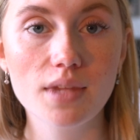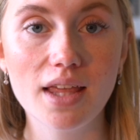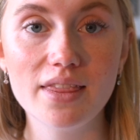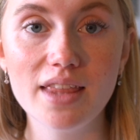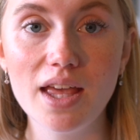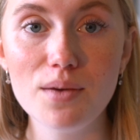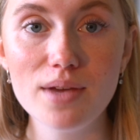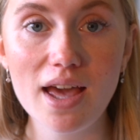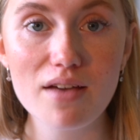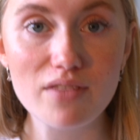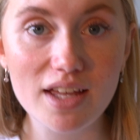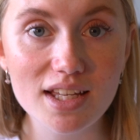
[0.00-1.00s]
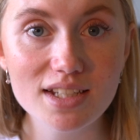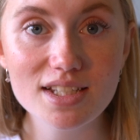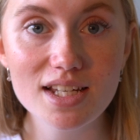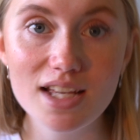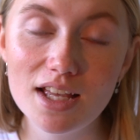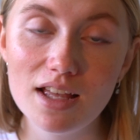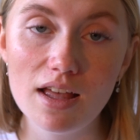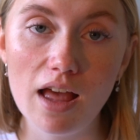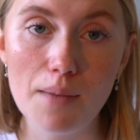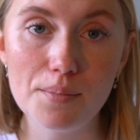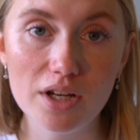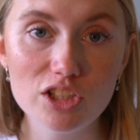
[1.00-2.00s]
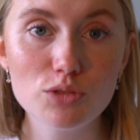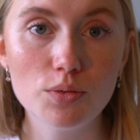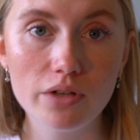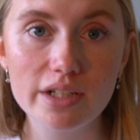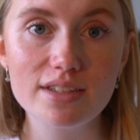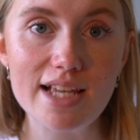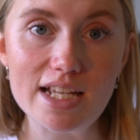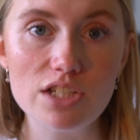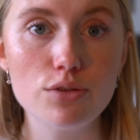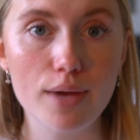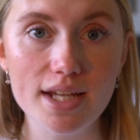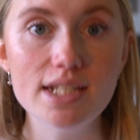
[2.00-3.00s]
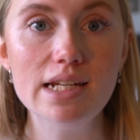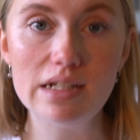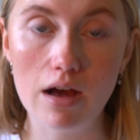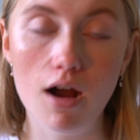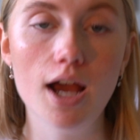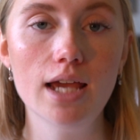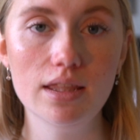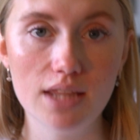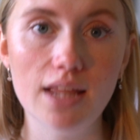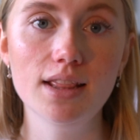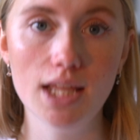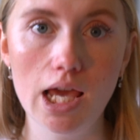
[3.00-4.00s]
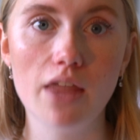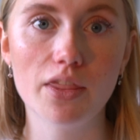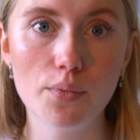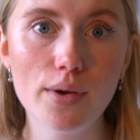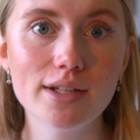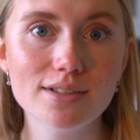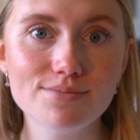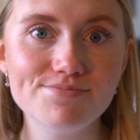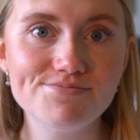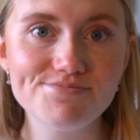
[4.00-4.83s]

And there we have it. A much more accentuated eye than the other one.